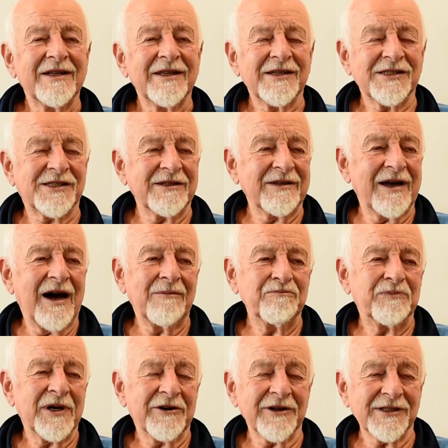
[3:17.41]
this
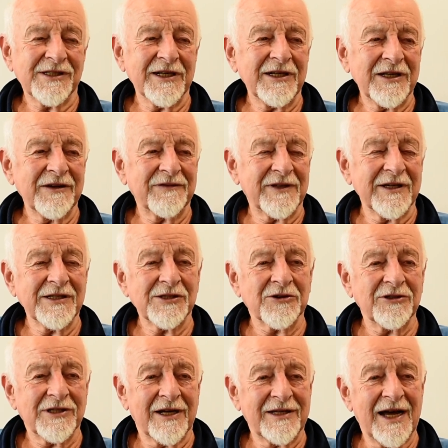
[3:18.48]
umpiring side of things,
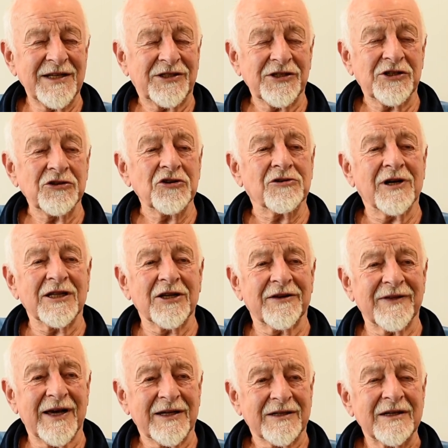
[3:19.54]
because I'd had to do quite a lot of
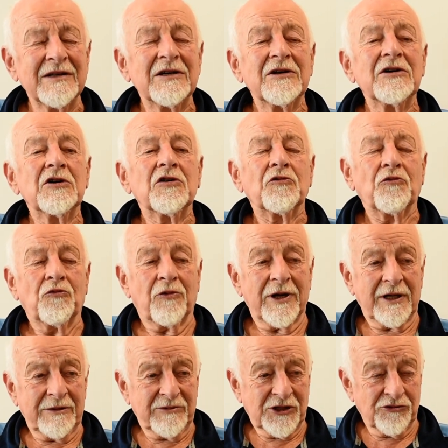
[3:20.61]
that when
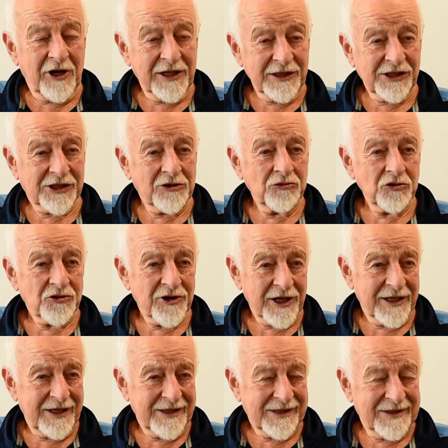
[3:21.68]
I was running school
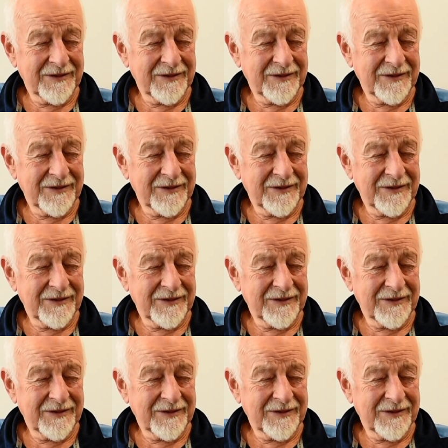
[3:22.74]
cricket.